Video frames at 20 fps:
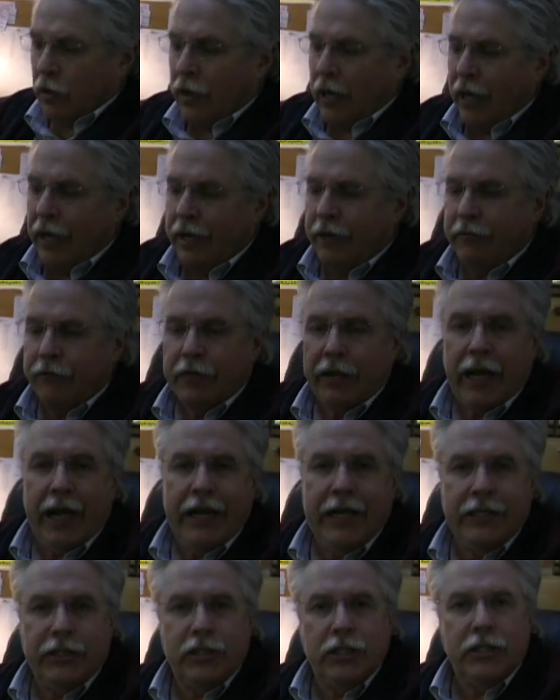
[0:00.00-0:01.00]
line of
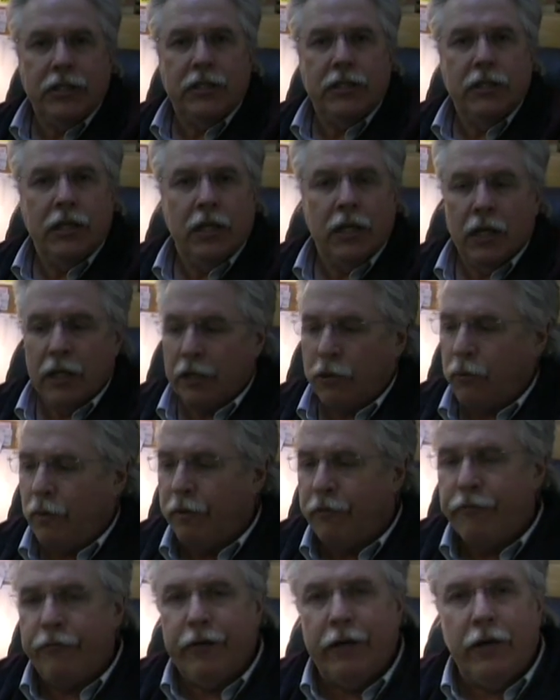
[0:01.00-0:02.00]
gauges,
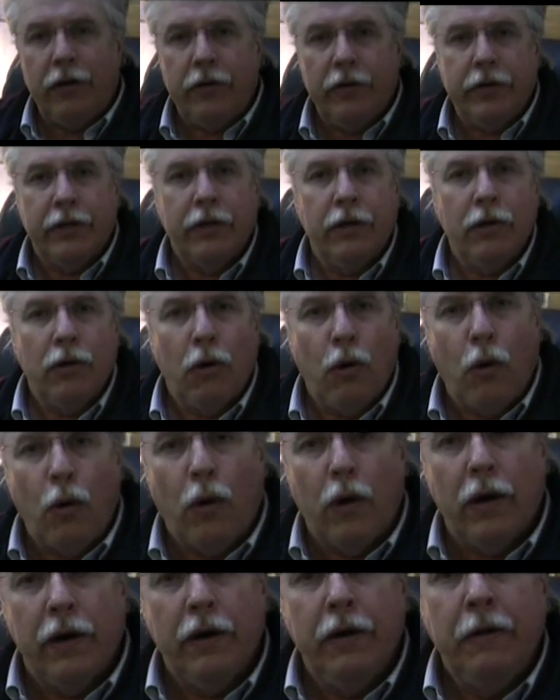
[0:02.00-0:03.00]
liquid filled
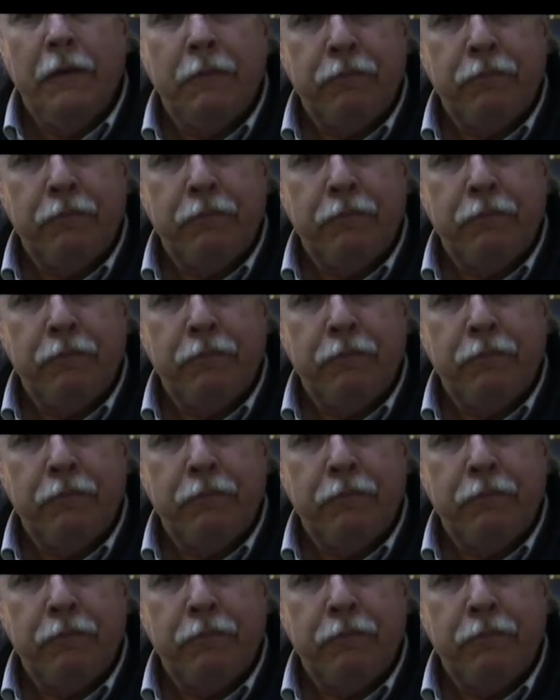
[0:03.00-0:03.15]
or